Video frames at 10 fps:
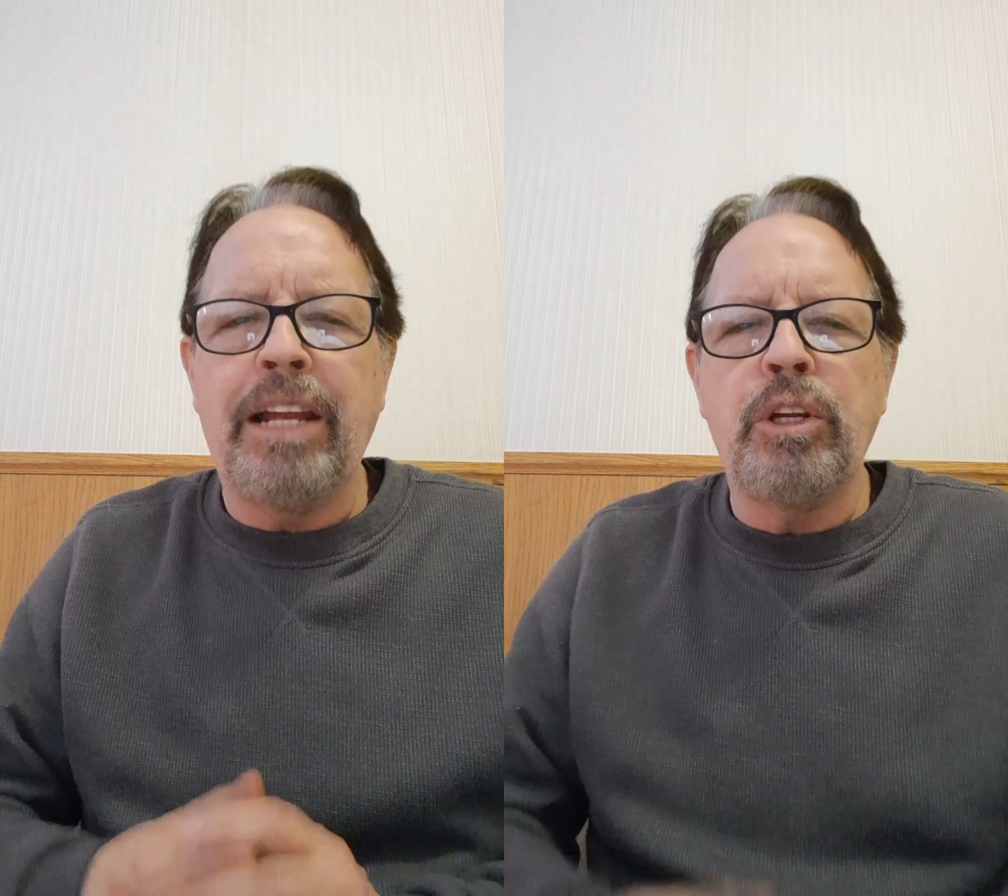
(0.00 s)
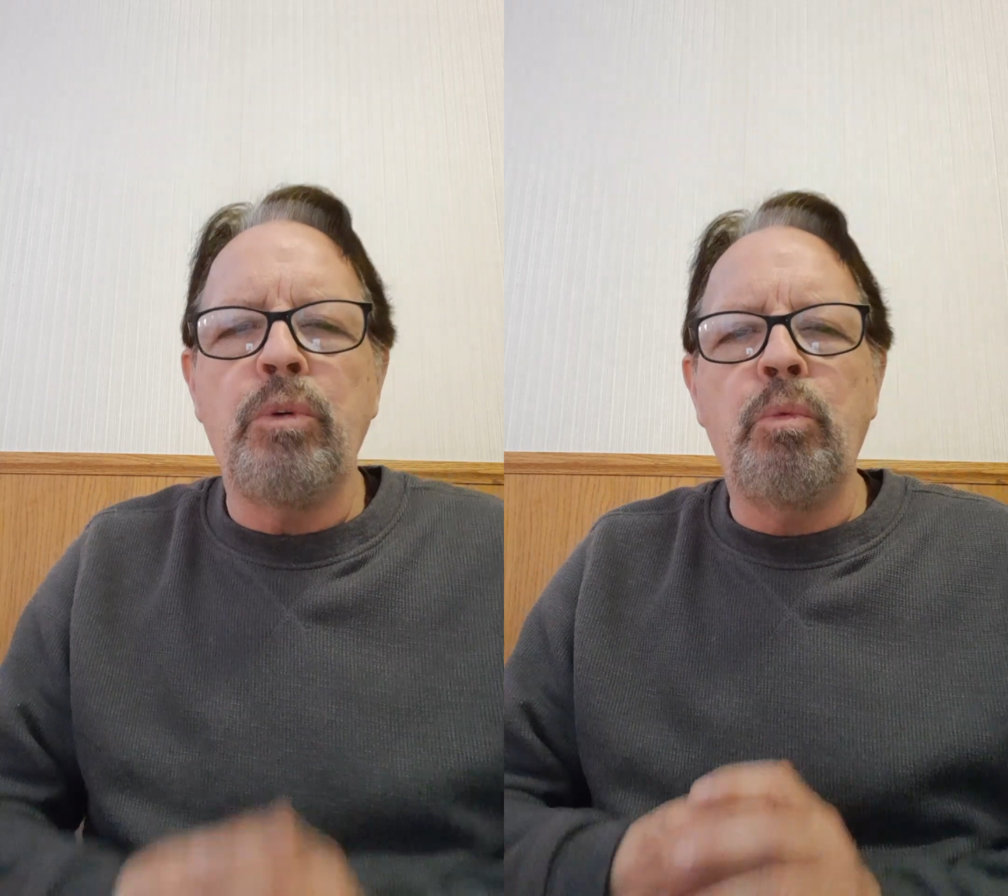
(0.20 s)

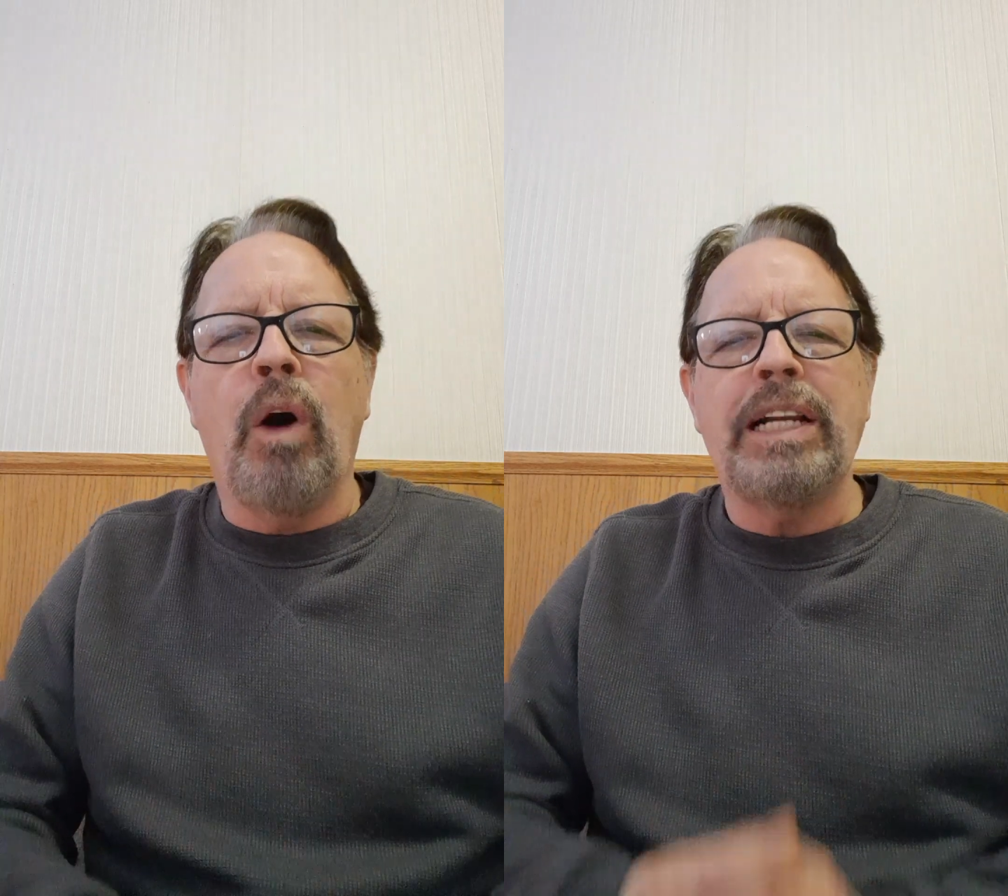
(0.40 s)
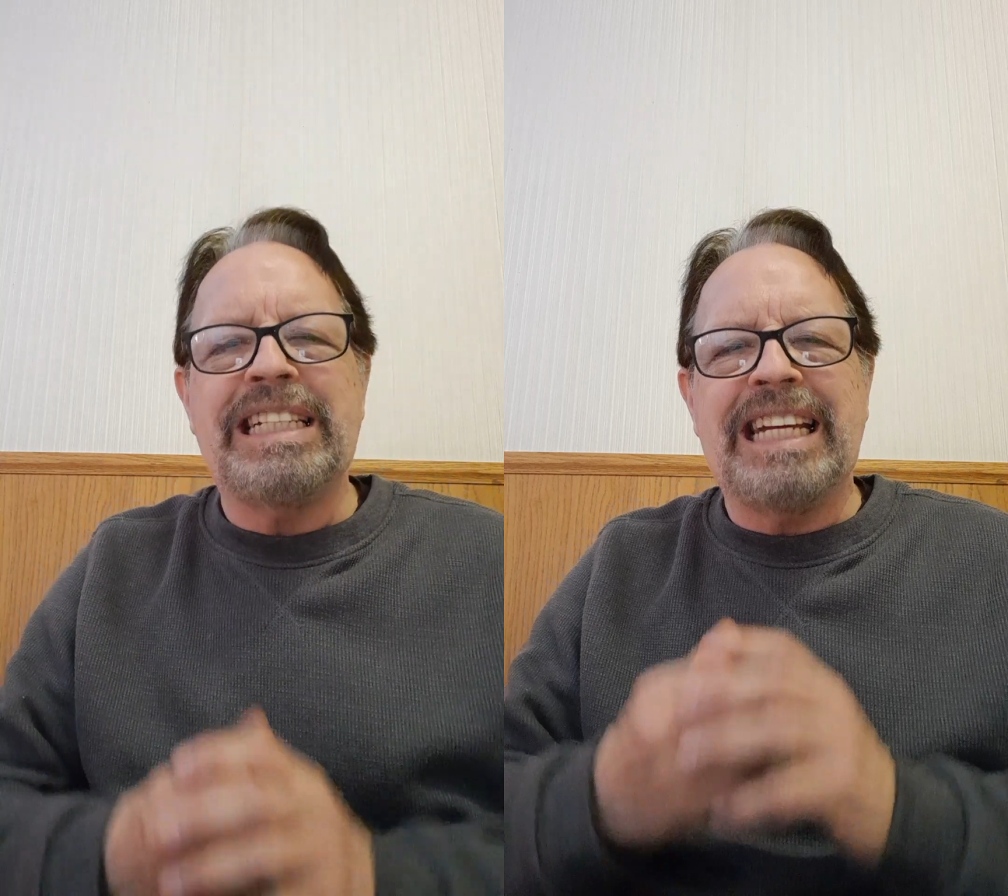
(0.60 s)
and you
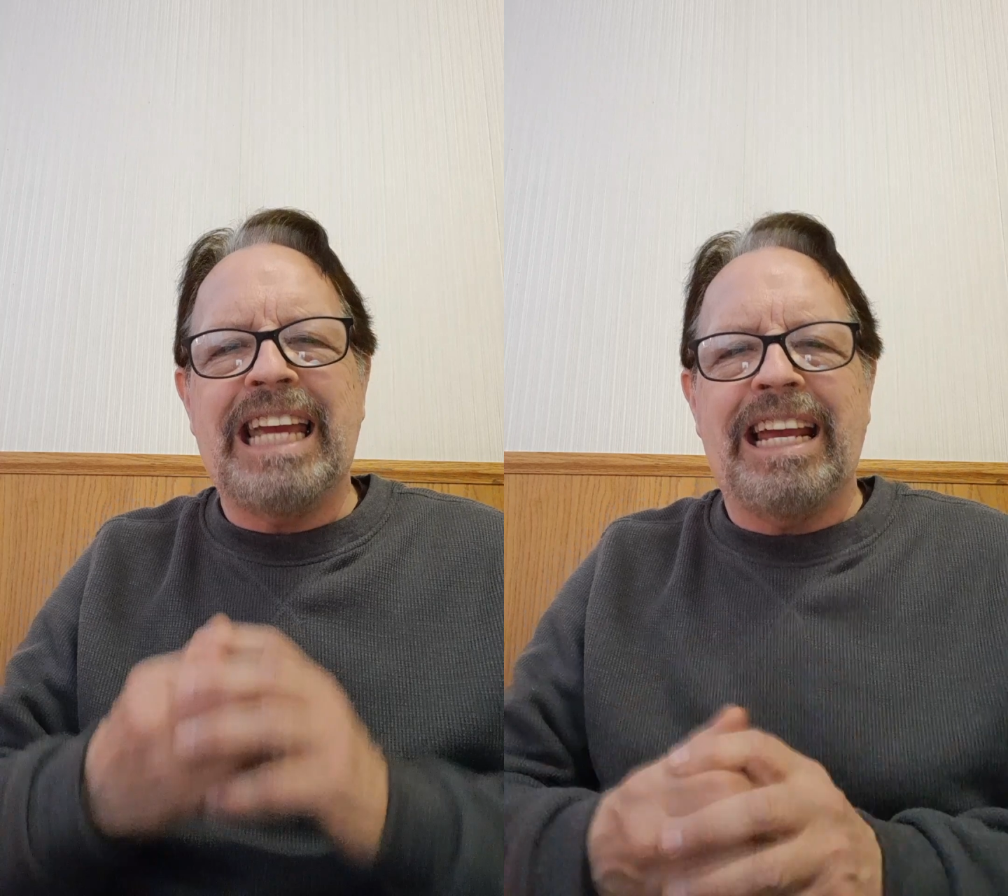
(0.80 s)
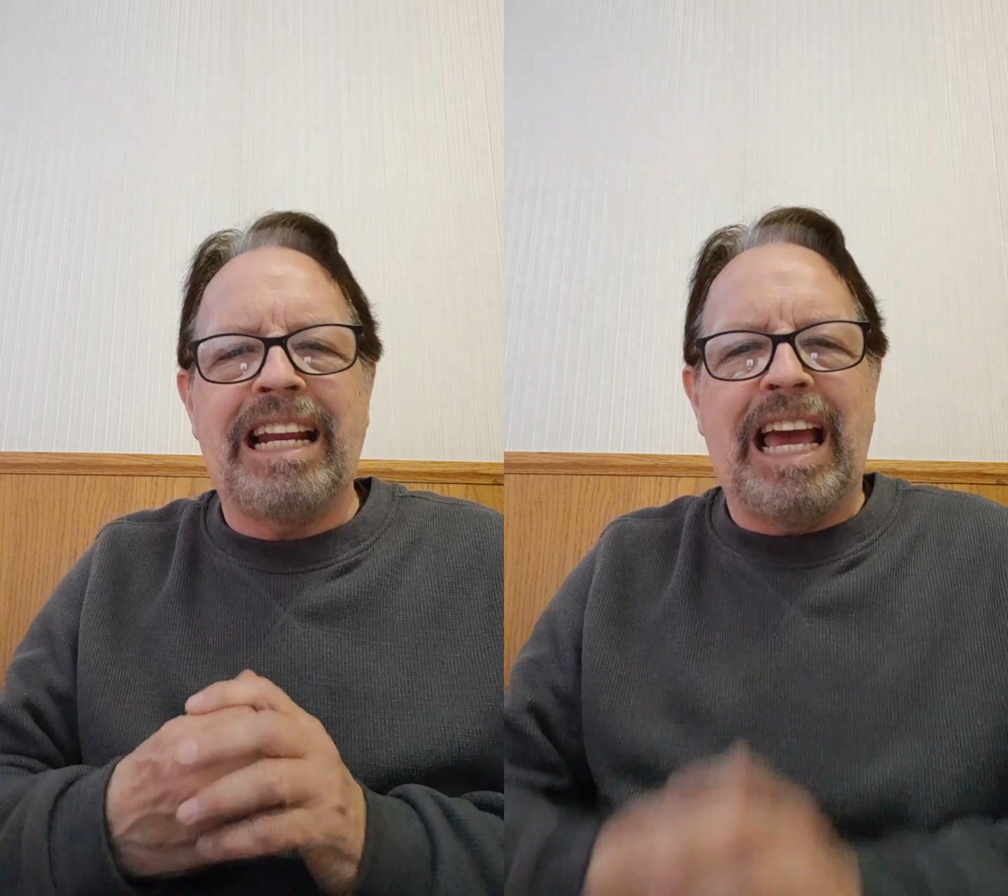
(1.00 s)
want to get it